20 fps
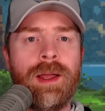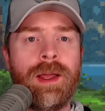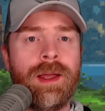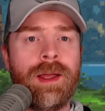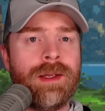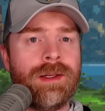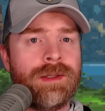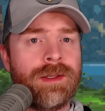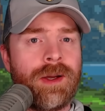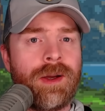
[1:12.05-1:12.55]

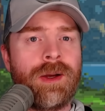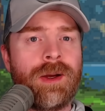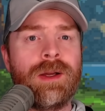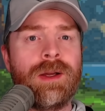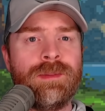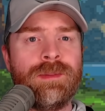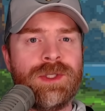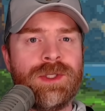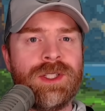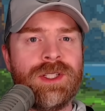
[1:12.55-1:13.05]
and R
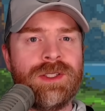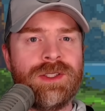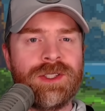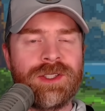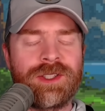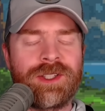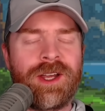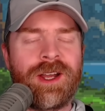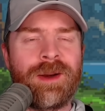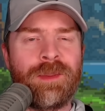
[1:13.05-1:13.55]
M G
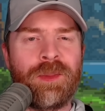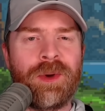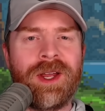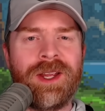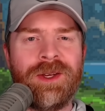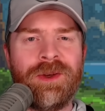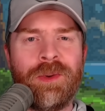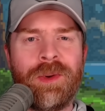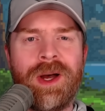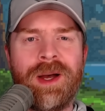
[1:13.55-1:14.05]
just got a
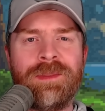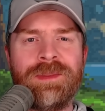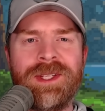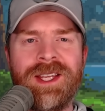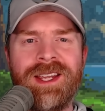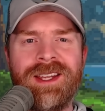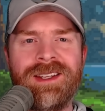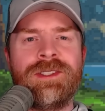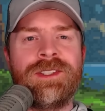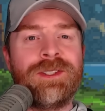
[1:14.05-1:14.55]
brand new
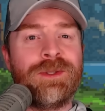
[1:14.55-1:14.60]
update.